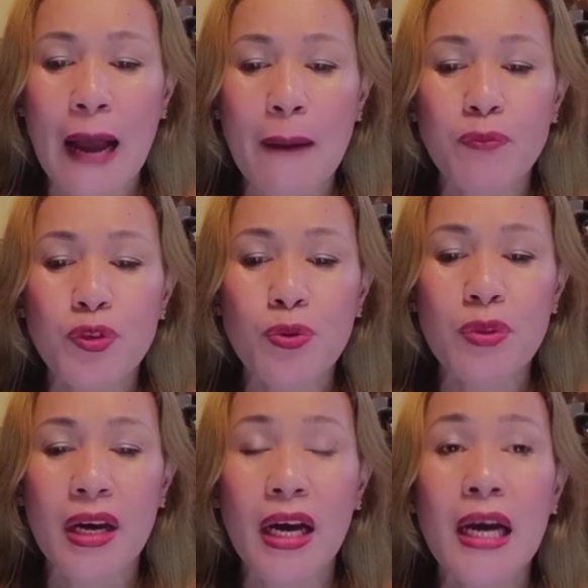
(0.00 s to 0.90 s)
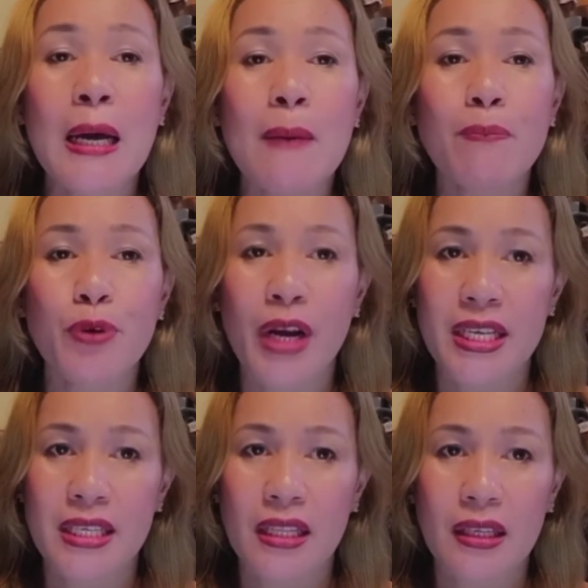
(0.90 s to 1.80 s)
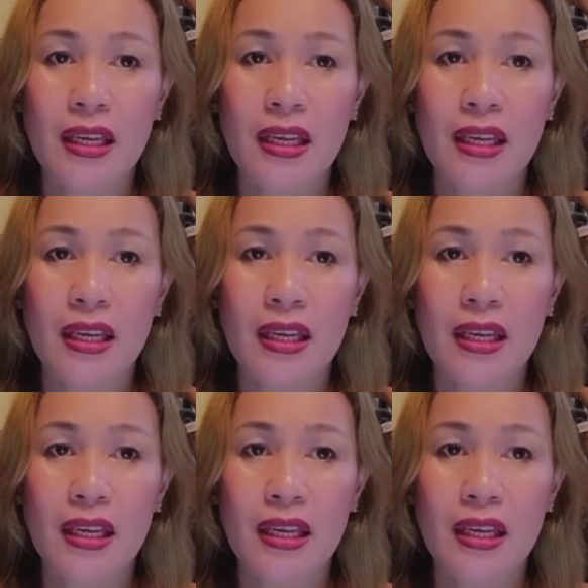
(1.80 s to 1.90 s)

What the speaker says: up to the present.